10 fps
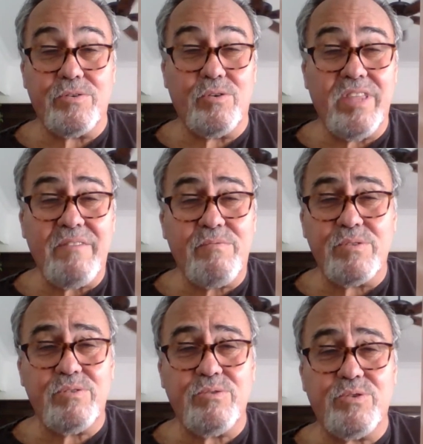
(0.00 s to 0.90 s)
Her life was
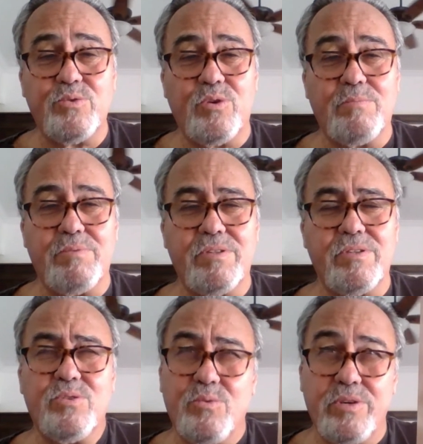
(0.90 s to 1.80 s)
too short, but the
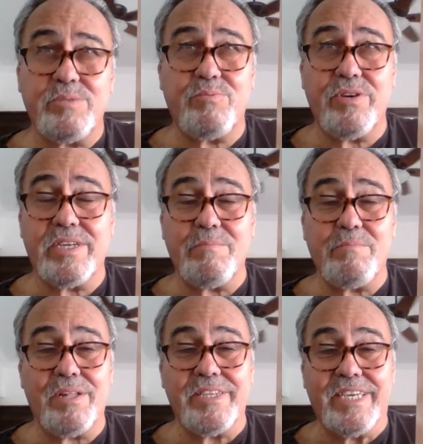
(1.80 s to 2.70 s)
story is pretty
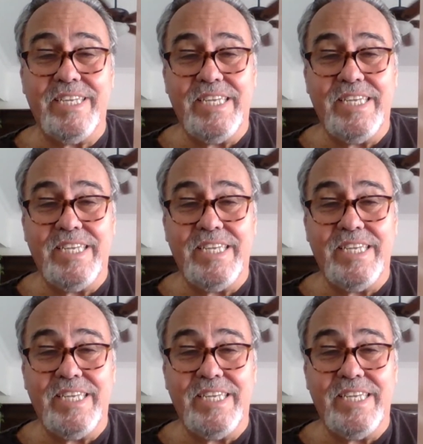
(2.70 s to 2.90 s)
compelling.